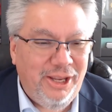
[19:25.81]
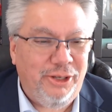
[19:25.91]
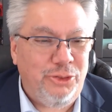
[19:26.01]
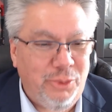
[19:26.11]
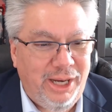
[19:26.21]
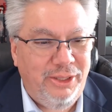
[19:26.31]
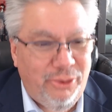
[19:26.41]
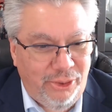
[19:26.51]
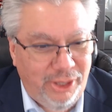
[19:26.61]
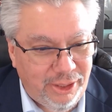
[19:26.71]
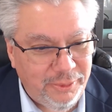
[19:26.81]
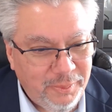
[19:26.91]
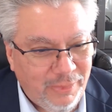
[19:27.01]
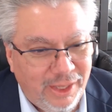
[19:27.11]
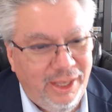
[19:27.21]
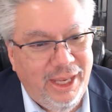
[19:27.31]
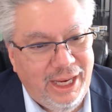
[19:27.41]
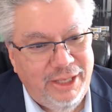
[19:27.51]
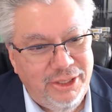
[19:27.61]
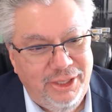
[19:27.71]
could drain the oil
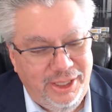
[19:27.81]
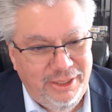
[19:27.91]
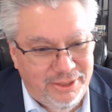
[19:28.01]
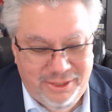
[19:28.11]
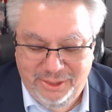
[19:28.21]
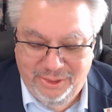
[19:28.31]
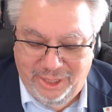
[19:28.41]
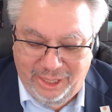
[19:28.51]
into these